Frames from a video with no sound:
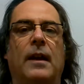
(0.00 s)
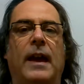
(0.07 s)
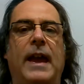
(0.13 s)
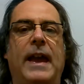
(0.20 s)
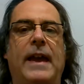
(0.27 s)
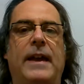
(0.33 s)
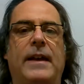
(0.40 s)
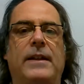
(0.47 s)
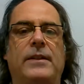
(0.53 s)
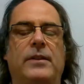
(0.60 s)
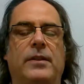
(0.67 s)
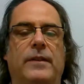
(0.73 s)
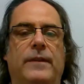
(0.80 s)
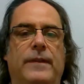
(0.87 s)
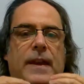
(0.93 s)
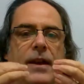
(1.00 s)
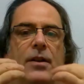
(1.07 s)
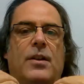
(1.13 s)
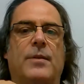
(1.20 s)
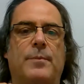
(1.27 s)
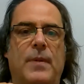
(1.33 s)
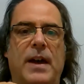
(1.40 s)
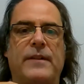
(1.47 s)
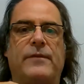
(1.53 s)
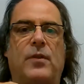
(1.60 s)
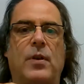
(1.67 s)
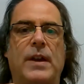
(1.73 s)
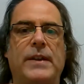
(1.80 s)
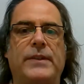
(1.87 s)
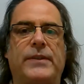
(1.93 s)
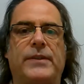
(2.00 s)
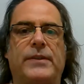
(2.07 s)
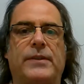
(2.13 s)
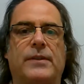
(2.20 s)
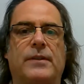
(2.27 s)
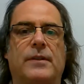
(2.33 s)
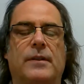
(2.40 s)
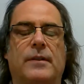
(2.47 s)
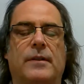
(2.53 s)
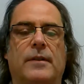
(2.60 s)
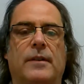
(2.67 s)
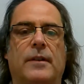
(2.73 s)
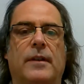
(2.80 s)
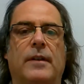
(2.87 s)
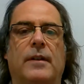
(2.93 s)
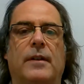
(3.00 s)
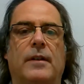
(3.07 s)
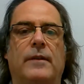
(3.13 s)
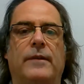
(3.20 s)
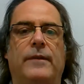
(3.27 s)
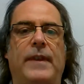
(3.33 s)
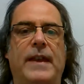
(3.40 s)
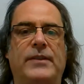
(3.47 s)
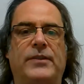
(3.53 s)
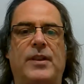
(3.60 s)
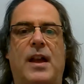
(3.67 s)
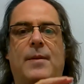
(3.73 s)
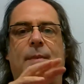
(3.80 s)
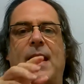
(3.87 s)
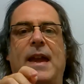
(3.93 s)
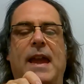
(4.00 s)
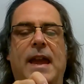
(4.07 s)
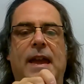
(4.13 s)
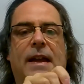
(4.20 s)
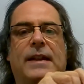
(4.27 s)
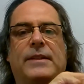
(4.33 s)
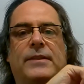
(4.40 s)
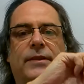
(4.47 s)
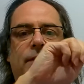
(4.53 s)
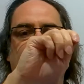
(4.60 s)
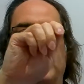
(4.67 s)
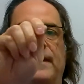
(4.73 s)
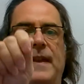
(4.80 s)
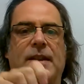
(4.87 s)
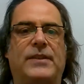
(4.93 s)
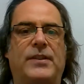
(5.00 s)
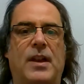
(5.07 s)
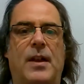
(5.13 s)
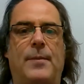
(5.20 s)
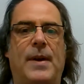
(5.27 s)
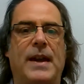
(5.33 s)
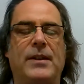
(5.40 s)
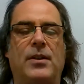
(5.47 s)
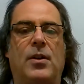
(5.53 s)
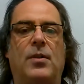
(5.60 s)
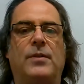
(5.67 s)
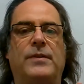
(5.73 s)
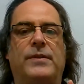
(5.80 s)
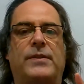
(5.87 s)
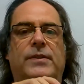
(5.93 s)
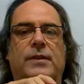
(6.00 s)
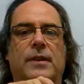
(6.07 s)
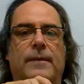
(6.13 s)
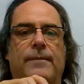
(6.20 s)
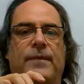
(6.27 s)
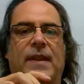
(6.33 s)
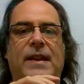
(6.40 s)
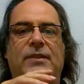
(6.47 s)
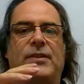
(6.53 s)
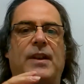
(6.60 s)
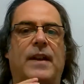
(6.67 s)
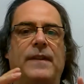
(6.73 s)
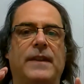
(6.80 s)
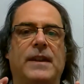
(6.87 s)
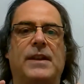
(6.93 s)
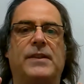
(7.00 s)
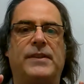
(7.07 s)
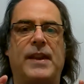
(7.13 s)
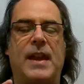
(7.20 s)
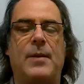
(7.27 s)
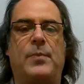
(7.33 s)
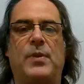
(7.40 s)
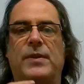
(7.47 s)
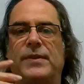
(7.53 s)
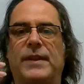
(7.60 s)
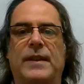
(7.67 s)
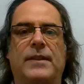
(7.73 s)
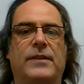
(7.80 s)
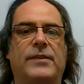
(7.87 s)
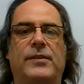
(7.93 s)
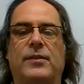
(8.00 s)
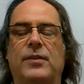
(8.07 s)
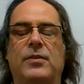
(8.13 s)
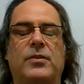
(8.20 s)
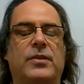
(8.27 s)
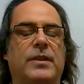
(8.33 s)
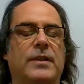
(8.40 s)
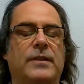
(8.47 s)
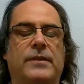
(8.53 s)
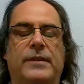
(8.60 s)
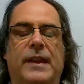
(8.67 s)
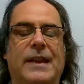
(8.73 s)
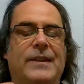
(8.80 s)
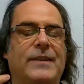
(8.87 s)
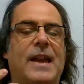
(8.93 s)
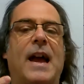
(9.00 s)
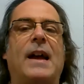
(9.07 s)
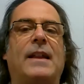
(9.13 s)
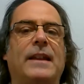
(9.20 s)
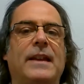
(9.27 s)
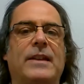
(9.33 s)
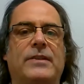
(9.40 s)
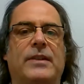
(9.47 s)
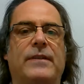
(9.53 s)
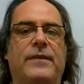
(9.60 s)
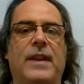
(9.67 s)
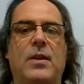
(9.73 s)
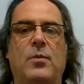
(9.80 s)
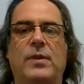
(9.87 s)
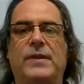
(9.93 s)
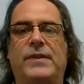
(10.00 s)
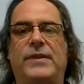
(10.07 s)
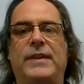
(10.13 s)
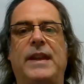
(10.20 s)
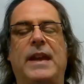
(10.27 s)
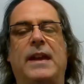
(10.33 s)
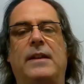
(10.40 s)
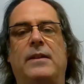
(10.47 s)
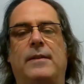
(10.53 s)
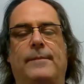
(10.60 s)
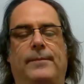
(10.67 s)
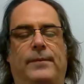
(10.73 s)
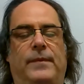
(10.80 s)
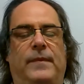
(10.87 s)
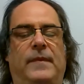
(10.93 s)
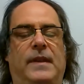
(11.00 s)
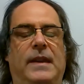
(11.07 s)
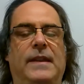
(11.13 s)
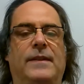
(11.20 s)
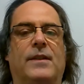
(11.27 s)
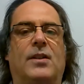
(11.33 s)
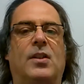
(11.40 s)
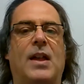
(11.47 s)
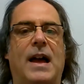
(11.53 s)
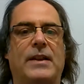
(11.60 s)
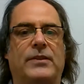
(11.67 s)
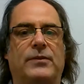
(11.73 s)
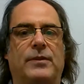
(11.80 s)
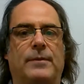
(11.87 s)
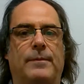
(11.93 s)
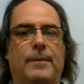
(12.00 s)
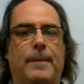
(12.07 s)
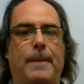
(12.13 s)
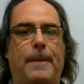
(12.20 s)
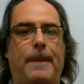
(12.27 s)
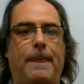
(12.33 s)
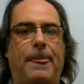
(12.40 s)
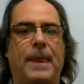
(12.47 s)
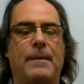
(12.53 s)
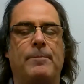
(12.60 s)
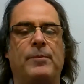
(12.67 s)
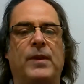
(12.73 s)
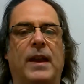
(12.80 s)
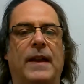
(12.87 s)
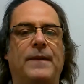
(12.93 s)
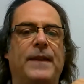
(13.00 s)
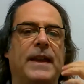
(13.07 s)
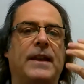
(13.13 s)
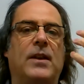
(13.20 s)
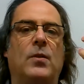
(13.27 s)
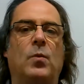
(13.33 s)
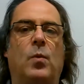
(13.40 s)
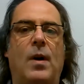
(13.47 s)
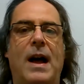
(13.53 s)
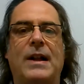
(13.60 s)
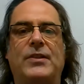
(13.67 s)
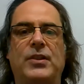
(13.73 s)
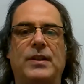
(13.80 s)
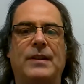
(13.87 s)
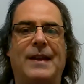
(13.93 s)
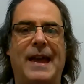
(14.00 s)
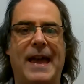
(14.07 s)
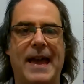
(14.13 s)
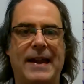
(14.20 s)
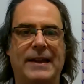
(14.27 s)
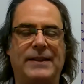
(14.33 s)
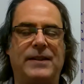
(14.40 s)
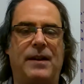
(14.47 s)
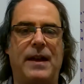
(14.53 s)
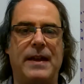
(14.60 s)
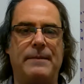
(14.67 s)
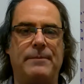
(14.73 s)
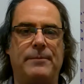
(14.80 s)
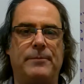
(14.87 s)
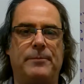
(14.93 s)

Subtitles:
And they heard my voice, they saw my hands, they saw my notes, they saw the examples and the solutions exactly as if they would see it in the classroom. And they could watch it ahead of time.